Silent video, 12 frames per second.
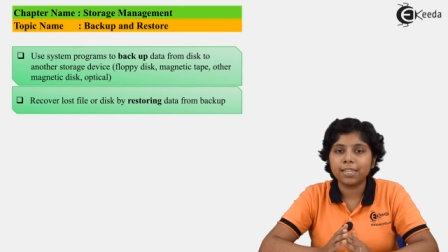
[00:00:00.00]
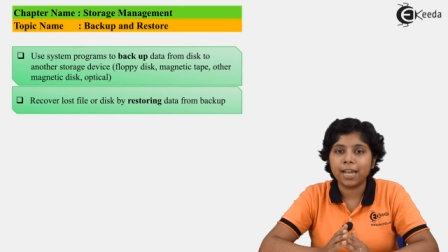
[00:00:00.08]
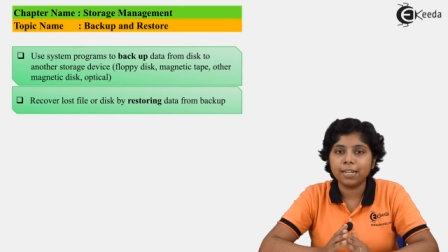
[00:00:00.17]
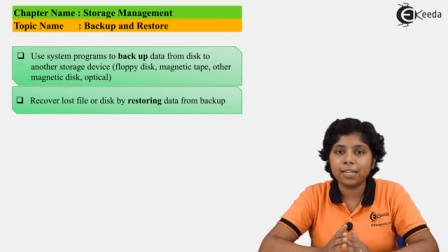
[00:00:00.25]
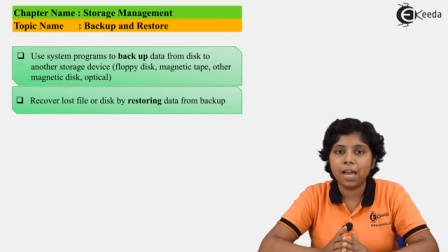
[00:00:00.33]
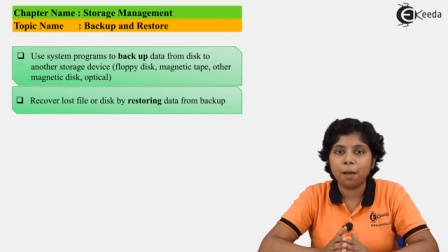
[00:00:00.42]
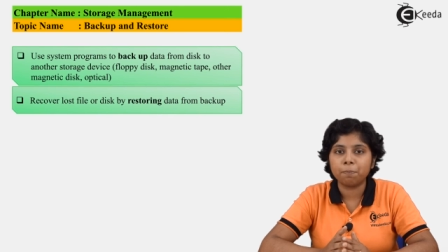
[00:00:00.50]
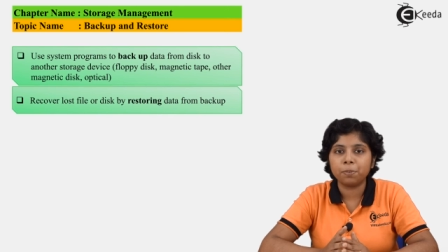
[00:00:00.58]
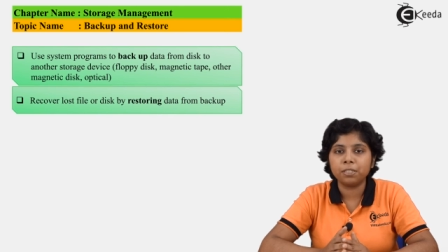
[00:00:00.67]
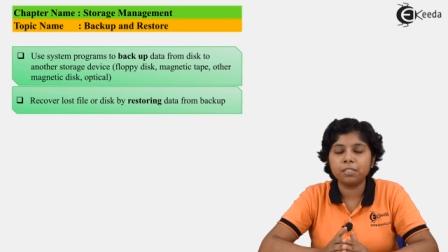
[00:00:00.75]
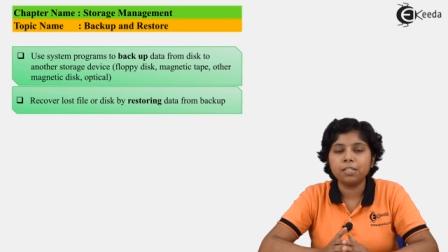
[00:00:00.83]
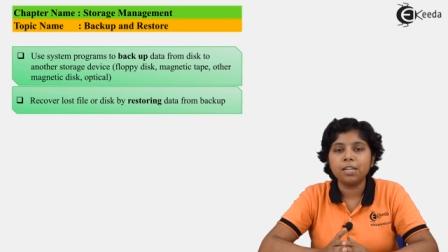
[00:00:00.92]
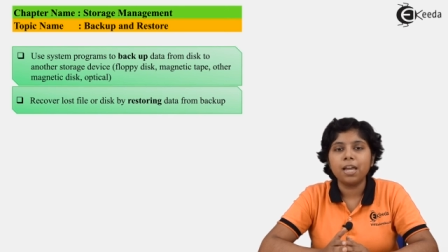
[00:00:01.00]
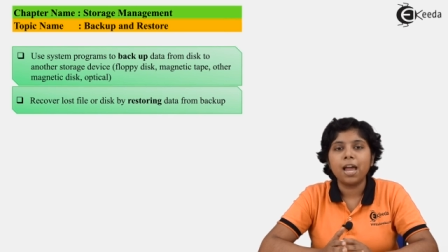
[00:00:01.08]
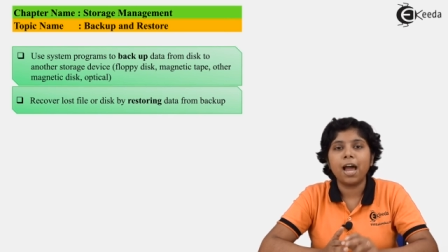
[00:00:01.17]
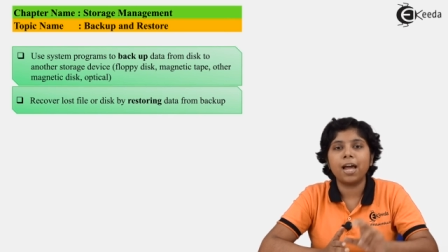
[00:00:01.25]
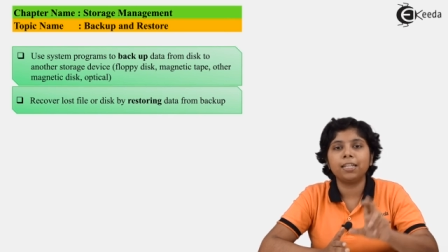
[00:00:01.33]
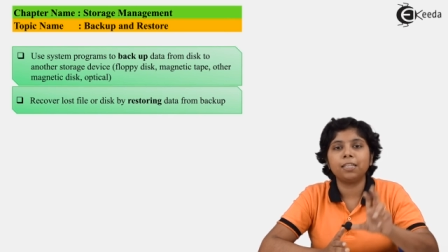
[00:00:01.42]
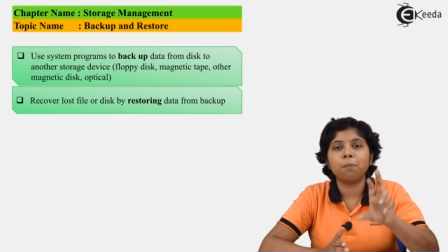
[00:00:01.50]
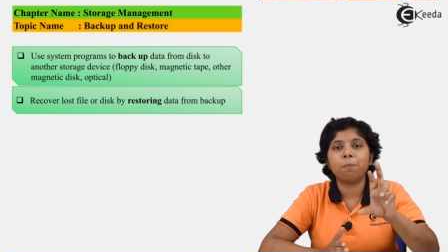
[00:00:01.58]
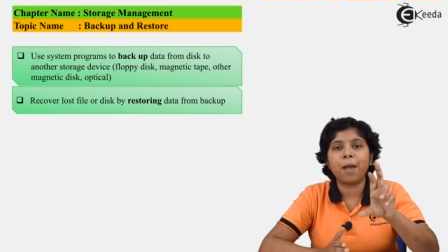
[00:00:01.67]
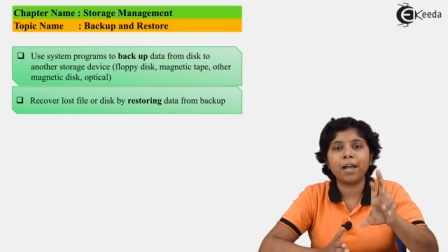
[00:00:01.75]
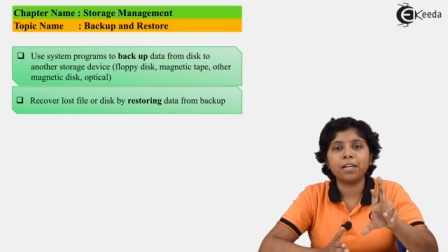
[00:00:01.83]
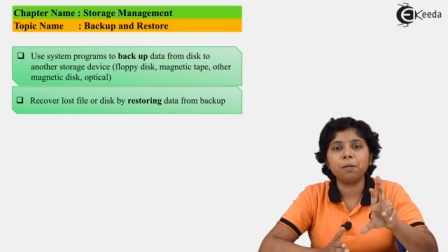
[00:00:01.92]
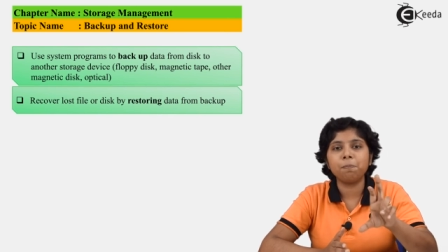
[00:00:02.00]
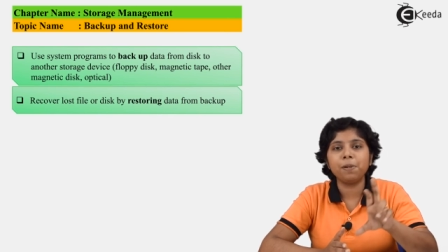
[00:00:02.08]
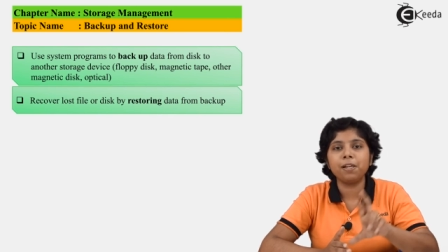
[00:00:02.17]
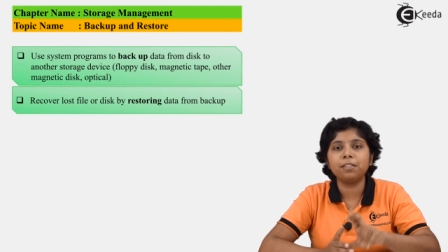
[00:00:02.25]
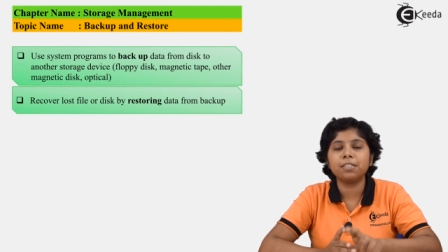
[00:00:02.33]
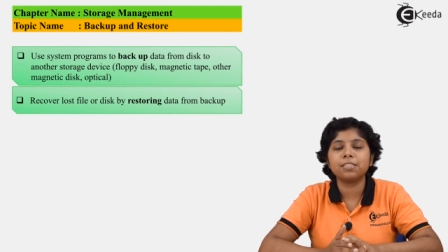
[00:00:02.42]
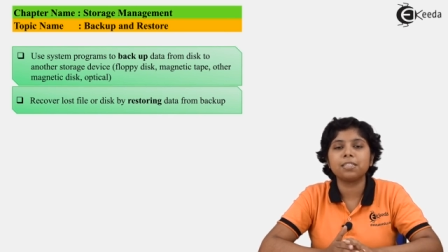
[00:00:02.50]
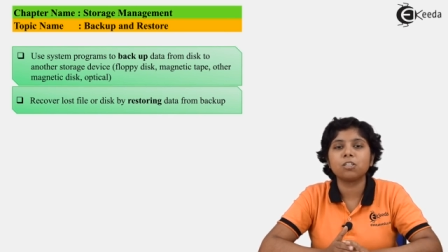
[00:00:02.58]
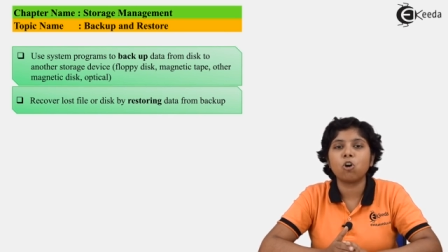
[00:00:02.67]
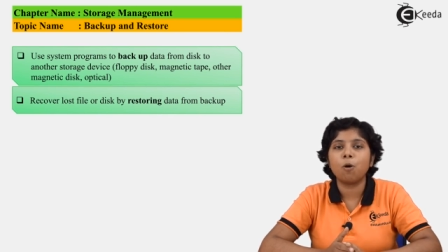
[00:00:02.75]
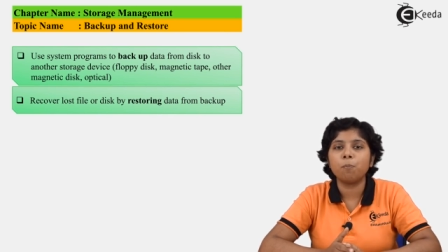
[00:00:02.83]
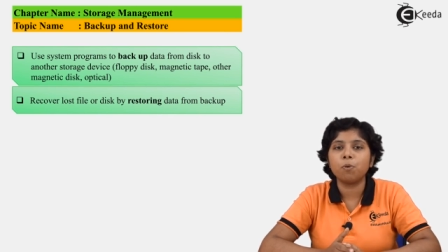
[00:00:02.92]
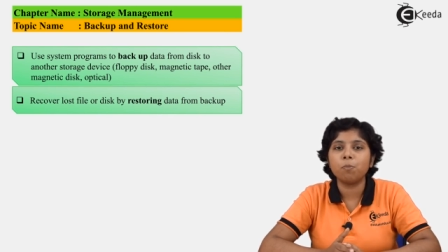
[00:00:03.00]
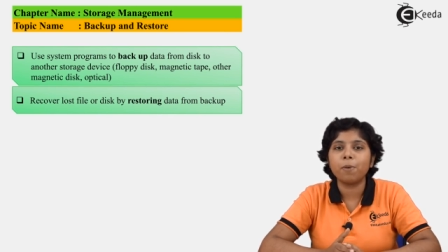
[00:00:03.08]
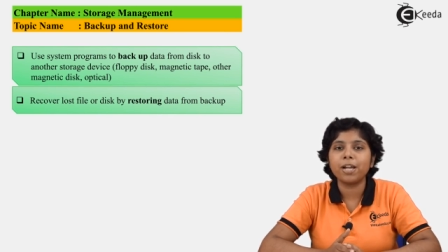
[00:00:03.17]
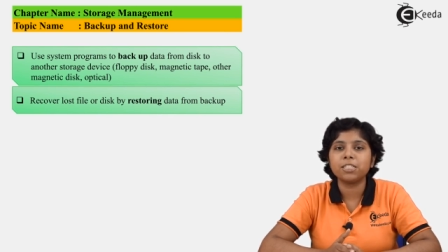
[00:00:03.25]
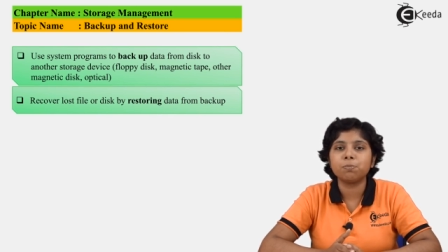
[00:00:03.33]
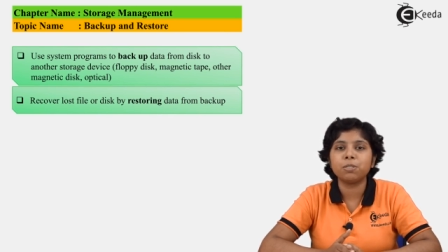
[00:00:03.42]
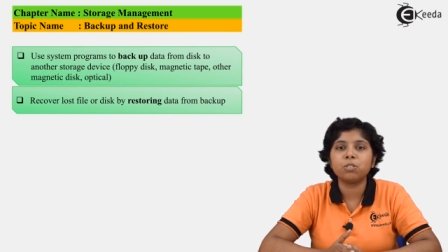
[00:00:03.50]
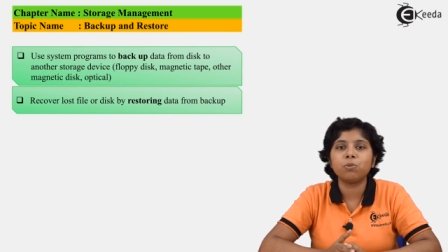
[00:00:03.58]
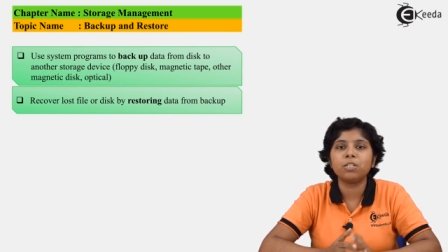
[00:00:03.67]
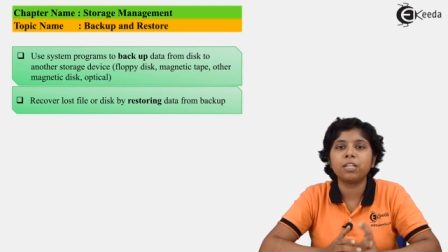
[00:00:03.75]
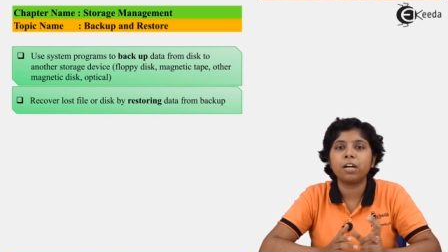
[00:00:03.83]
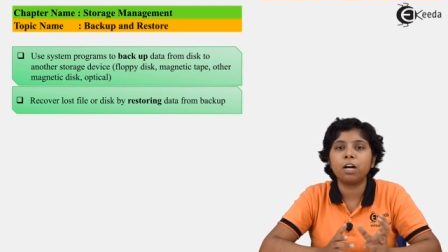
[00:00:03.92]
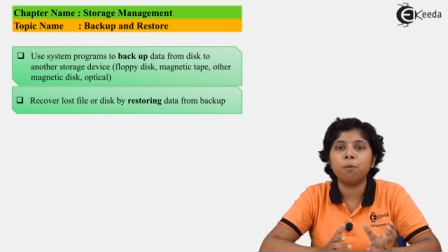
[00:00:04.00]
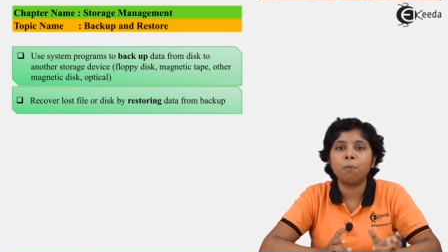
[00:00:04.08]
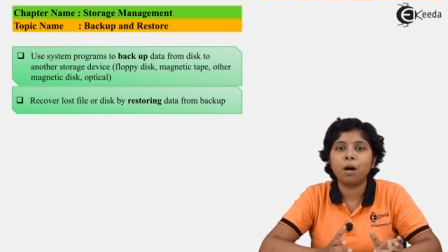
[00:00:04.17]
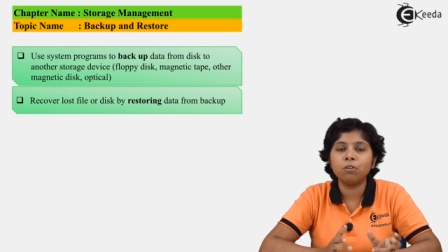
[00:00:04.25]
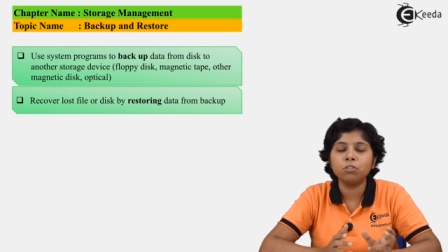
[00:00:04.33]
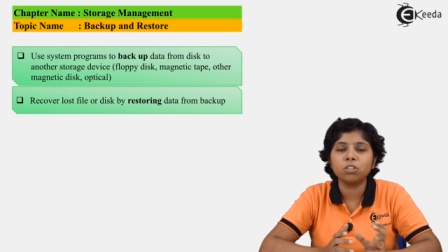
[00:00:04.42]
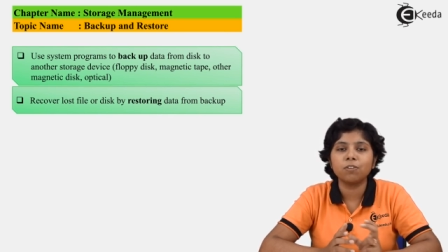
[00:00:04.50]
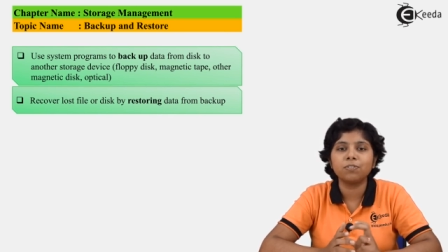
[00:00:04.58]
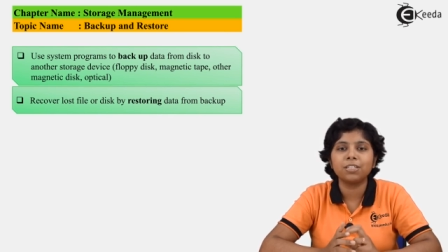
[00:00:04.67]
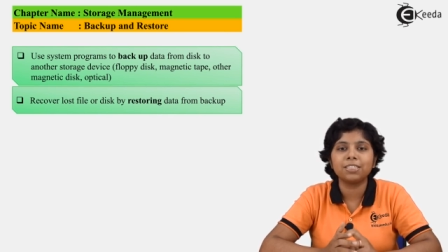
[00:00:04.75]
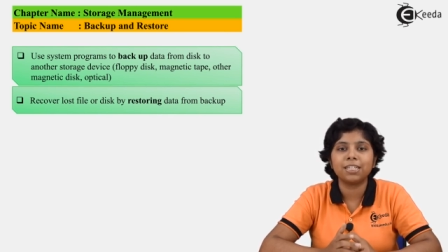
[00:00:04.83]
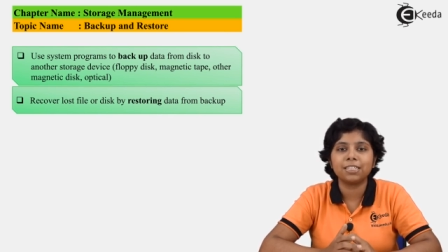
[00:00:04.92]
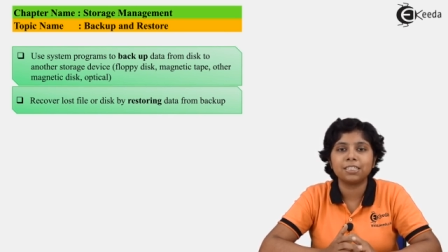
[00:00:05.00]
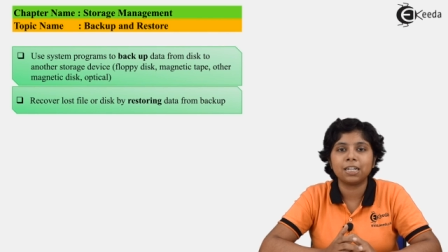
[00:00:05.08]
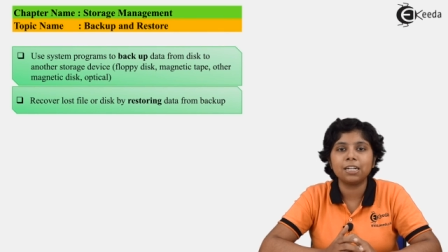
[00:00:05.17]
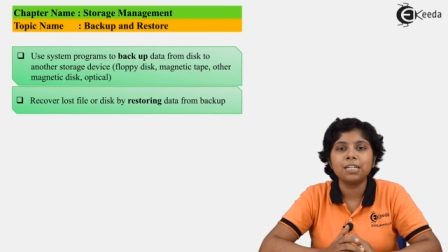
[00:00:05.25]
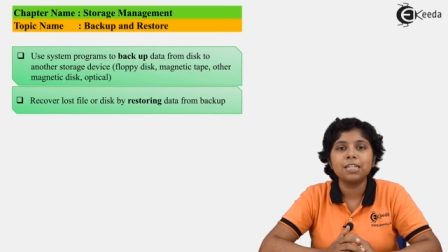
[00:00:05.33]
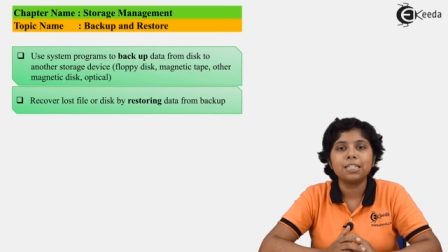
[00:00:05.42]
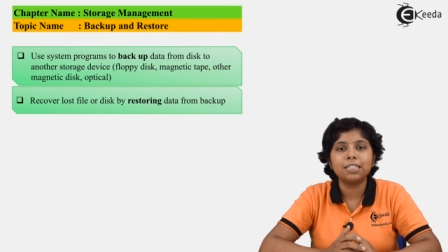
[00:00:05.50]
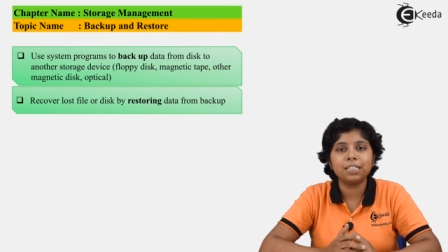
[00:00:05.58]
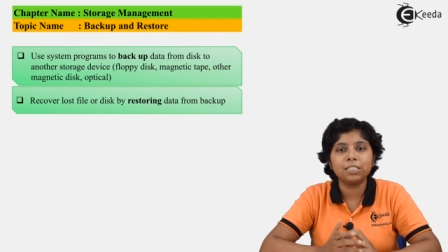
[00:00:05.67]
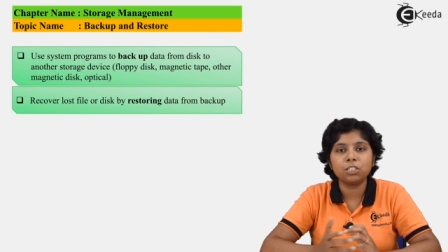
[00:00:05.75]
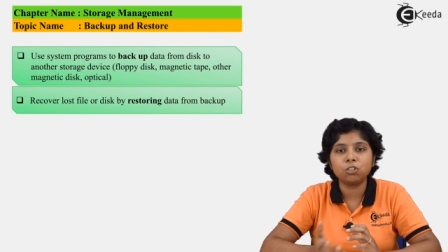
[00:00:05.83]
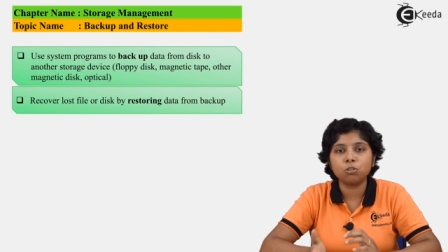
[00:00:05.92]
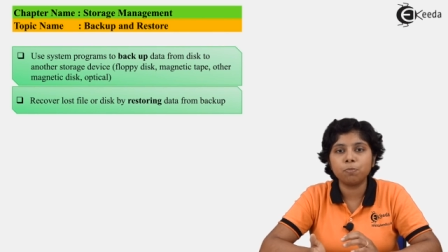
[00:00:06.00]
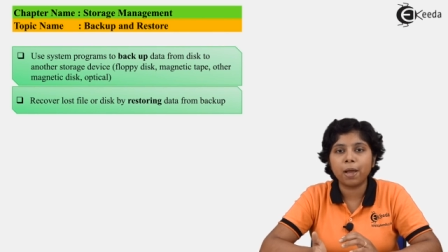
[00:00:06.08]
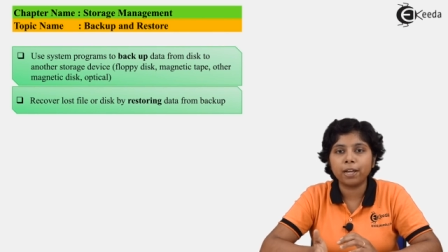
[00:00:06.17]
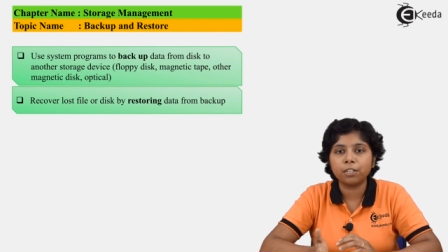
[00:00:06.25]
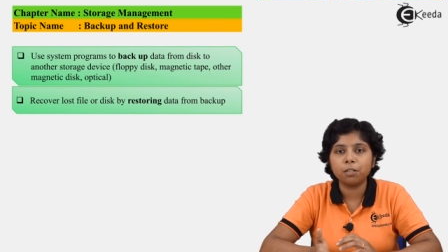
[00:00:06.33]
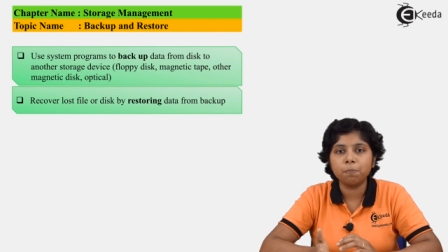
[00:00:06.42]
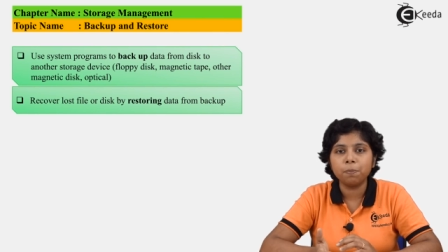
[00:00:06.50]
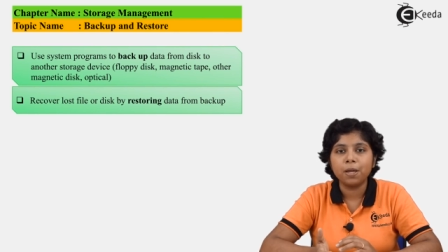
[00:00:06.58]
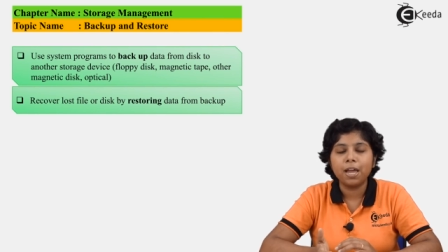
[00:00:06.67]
can happen and the backup length is a compromise between the amount of the data needed to backup